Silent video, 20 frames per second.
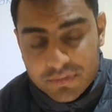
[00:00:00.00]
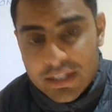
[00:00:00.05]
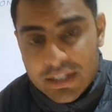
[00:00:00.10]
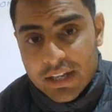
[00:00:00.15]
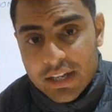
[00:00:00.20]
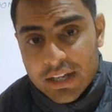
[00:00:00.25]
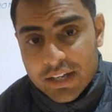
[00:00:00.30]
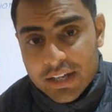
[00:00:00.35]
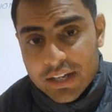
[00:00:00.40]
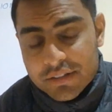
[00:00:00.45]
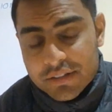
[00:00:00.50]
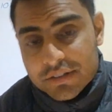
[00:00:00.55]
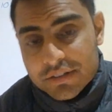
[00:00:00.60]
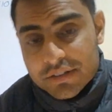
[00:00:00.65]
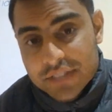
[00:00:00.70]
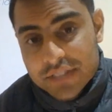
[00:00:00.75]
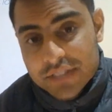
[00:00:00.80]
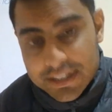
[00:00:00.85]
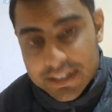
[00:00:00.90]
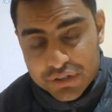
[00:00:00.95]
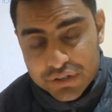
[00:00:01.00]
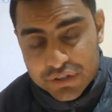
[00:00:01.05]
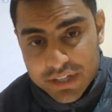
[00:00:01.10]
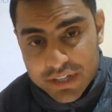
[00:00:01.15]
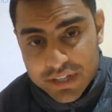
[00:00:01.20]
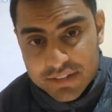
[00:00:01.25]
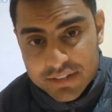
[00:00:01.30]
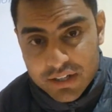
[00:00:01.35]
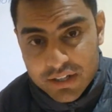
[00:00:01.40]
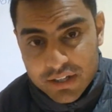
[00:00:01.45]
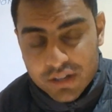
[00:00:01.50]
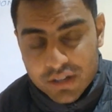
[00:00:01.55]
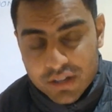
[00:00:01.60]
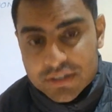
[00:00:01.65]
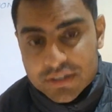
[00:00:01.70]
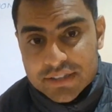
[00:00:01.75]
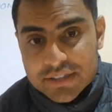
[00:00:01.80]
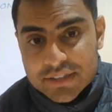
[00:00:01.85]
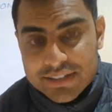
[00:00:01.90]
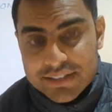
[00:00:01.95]
and then check the
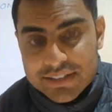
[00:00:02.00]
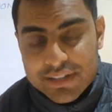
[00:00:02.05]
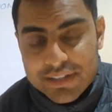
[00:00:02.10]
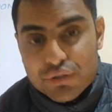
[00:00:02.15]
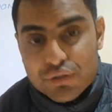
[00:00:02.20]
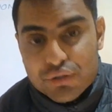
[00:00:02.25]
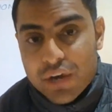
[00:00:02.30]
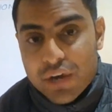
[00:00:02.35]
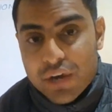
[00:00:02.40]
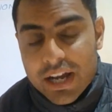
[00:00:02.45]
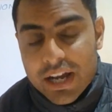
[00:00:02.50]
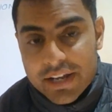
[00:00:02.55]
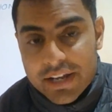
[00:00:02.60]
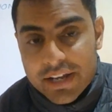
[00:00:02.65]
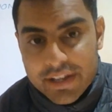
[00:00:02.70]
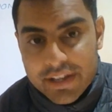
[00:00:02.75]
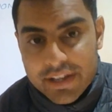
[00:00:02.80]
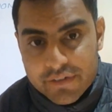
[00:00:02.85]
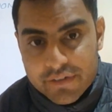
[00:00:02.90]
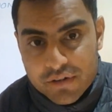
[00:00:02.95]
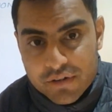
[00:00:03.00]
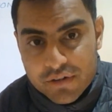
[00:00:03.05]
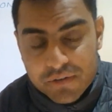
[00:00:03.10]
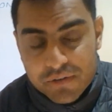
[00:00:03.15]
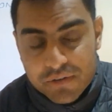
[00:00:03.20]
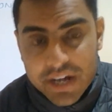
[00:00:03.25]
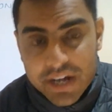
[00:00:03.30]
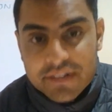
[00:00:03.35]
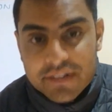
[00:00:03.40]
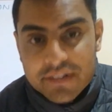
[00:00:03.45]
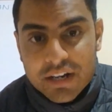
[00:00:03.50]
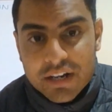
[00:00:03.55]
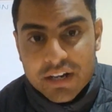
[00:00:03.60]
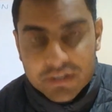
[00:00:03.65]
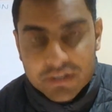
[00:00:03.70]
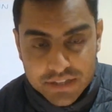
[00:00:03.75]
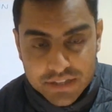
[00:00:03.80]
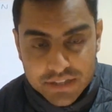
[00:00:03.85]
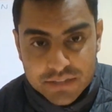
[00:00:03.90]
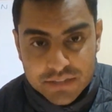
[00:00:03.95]
answers and then try and write
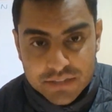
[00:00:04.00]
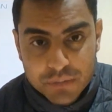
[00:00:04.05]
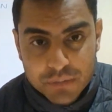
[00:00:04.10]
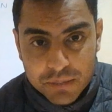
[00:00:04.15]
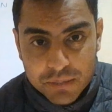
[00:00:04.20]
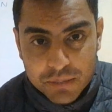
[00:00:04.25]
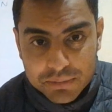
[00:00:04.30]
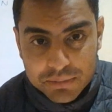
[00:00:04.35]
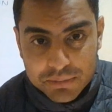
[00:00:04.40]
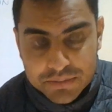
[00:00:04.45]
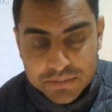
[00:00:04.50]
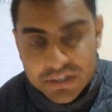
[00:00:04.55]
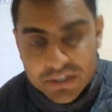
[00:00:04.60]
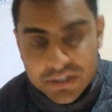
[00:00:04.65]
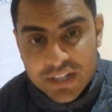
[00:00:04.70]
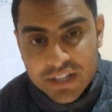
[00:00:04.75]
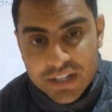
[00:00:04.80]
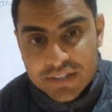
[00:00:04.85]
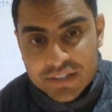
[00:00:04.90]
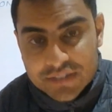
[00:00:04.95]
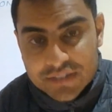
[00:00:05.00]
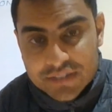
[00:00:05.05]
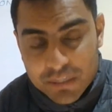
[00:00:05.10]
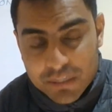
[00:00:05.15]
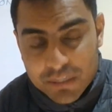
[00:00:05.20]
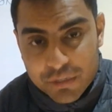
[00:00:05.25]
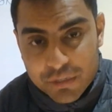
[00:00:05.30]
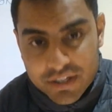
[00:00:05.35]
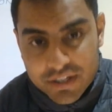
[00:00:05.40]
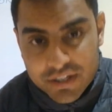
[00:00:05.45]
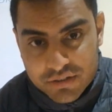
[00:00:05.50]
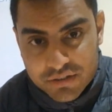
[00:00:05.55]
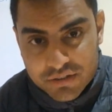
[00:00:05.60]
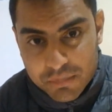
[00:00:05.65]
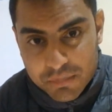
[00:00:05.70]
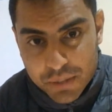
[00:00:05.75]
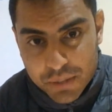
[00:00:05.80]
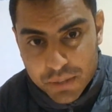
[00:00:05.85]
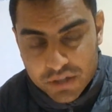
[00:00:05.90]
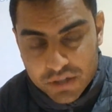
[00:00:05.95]
down these problems somewhere in your
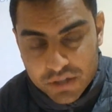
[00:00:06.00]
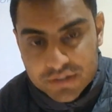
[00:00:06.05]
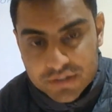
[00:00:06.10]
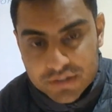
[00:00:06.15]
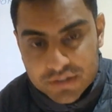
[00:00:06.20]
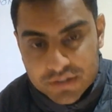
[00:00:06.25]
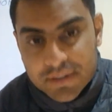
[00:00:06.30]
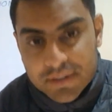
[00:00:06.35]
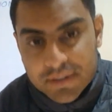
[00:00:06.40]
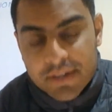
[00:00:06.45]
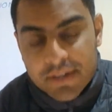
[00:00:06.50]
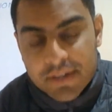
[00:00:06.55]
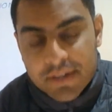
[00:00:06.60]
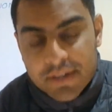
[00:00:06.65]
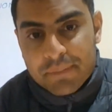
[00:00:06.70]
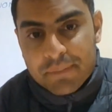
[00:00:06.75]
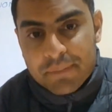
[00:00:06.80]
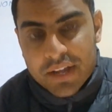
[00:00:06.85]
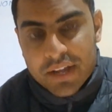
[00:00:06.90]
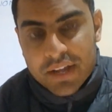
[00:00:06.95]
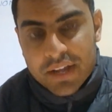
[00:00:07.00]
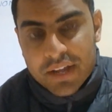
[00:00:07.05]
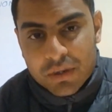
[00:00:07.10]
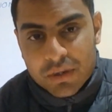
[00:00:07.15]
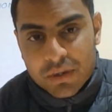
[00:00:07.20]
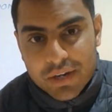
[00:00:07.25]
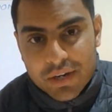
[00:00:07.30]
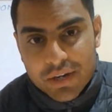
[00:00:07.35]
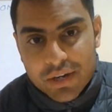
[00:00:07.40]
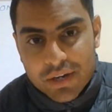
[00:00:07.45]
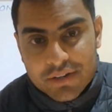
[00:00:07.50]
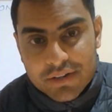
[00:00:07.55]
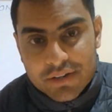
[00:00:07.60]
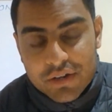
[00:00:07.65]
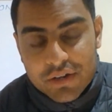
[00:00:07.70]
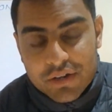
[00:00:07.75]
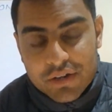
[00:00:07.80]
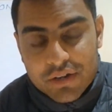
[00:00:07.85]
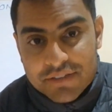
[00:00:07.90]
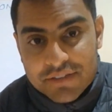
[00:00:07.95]
books. Now, I
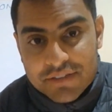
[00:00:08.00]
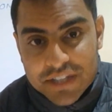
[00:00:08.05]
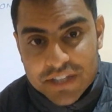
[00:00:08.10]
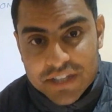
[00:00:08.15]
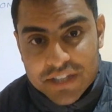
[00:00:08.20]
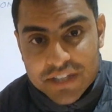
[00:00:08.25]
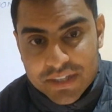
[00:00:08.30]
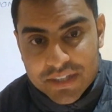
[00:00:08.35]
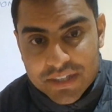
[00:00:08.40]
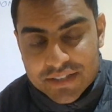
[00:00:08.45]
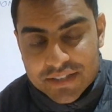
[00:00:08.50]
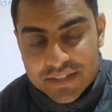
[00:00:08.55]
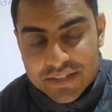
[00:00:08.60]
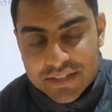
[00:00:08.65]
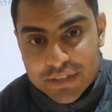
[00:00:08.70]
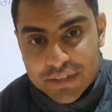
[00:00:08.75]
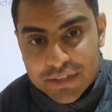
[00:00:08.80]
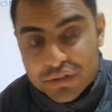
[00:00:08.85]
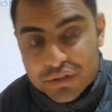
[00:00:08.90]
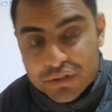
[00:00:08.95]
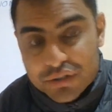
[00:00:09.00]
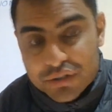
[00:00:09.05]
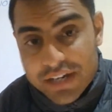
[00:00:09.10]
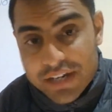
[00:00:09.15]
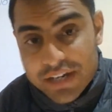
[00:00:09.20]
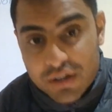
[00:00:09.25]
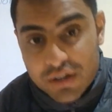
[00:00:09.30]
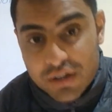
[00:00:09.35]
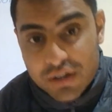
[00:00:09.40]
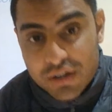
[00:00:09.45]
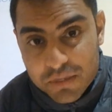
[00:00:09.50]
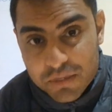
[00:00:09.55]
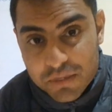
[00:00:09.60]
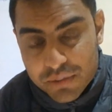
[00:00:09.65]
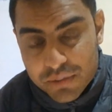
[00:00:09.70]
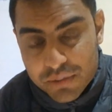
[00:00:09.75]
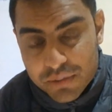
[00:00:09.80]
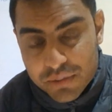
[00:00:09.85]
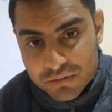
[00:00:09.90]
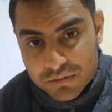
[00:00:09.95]
don't have the ability to check your
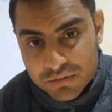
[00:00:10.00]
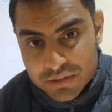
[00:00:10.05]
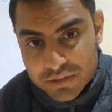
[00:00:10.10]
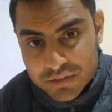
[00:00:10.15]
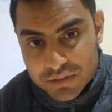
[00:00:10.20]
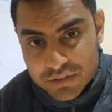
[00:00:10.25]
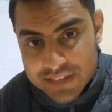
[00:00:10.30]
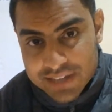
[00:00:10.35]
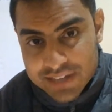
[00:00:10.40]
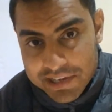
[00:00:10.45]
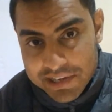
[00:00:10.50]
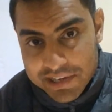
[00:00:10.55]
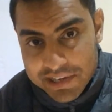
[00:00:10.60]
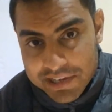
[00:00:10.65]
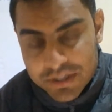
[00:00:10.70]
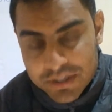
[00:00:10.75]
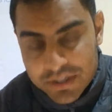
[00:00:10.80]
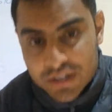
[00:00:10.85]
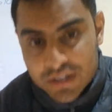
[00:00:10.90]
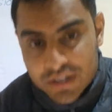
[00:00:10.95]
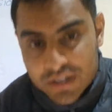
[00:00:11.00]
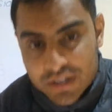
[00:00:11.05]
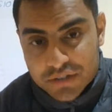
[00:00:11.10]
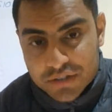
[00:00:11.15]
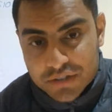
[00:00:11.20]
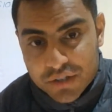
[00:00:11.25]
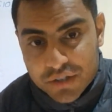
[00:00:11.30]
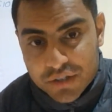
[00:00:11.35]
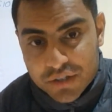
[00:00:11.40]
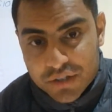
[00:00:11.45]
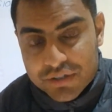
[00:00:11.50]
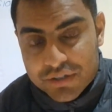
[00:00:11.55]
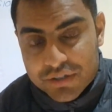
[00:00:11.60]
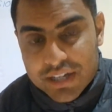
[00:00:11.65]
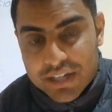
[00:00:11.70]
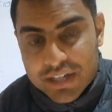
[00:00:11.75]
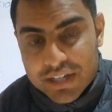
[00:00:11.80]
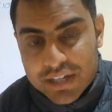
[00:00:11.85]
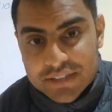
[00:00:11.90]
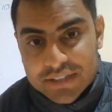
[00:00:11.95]
homework all the time, so you
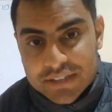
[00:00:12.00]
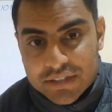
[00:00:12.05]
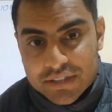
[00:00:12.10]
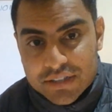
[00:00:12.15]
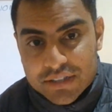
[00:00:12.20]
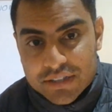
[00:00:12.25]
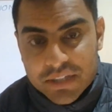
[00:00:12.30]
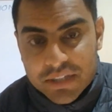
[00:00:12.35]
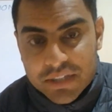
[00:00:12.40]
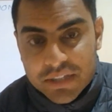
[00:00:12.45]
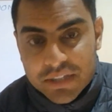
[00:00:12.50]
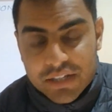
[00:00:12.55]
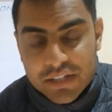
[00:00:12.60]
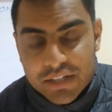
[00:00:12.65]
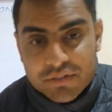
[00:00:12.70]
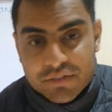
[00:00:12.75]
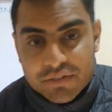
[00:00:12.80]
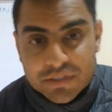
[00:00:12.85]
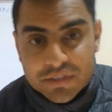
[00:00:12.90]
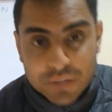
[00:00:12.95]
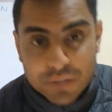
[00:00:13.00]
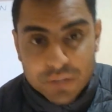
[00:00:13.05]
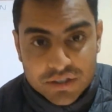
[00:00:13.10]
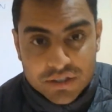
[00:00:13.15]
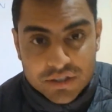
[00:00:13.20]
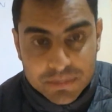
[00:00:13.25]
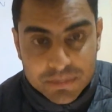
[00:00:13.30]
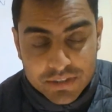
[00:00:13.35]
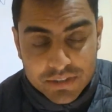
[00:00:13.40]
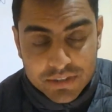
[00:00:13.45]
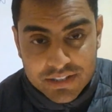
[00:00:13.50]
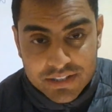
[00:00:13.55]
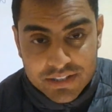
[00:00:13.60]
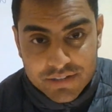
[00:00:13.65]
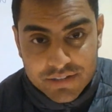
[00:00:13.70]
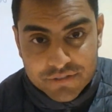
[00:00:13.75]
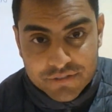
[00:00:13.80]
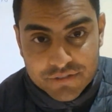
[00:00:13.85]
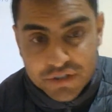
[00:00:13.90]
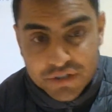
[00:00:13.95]
guys need to be responsible
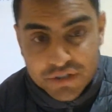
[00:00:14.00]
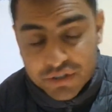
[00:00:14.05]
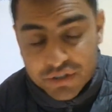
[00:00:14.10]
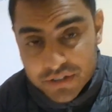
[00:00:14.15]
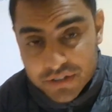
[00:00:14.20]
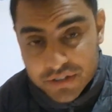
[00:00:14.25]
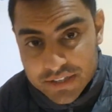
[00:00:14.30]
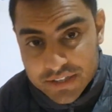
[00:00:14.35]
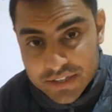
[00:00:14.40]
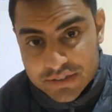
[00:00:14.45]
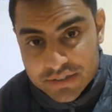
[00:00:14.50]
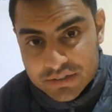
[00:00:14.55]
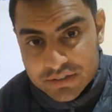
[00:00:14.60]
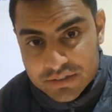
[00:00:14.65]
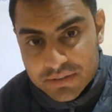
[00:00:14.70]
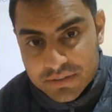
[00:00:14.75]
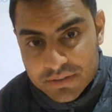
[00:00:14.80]
enough to do this.